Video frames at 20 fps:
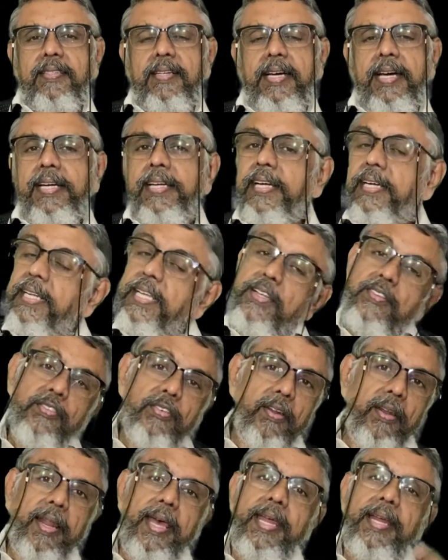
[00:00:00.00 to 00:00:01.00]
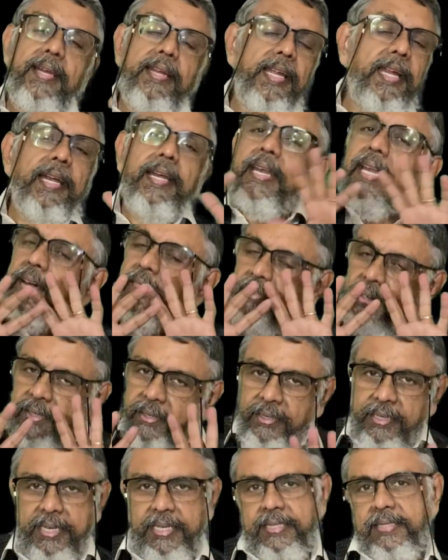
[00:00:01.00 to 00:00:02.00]
And it gives light. It never
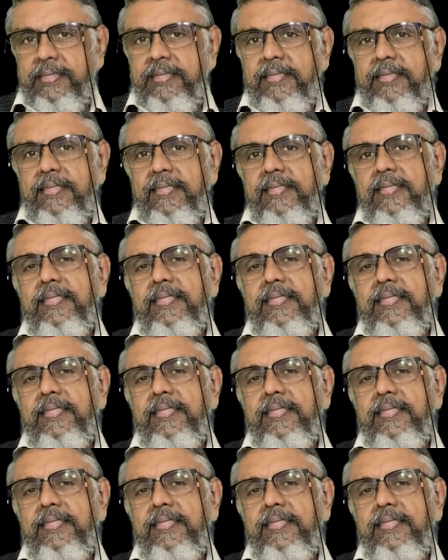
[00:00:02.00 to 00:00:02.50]
dies.